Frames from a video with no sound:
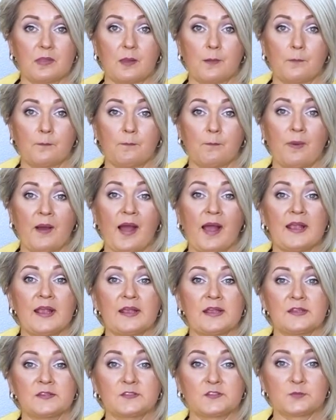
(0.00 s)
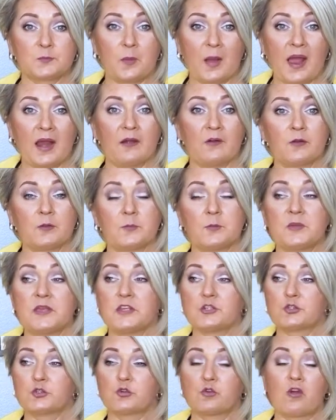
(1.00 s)
by inspiring me
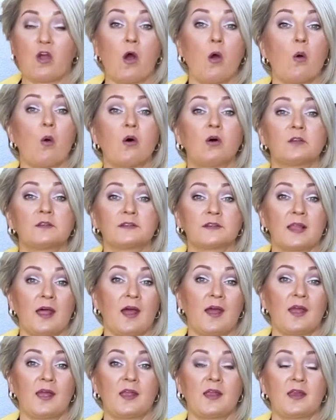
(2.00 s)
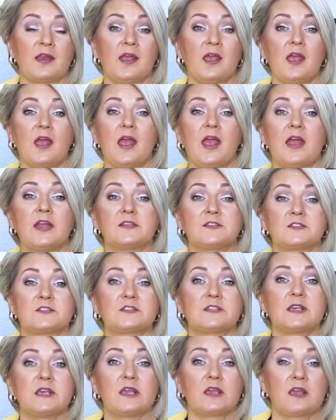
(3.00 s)
to go online and
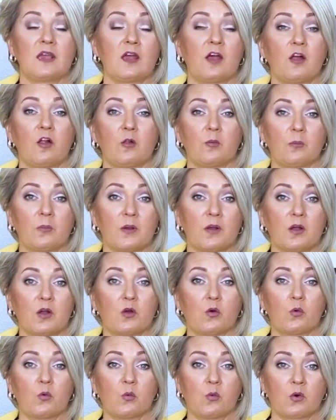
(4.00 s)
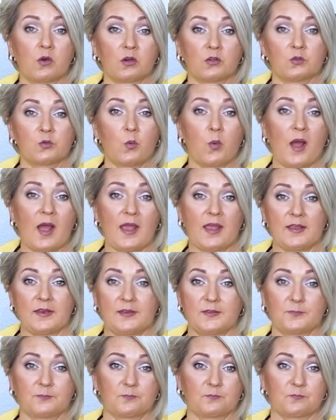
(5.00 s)
seek help worldwide.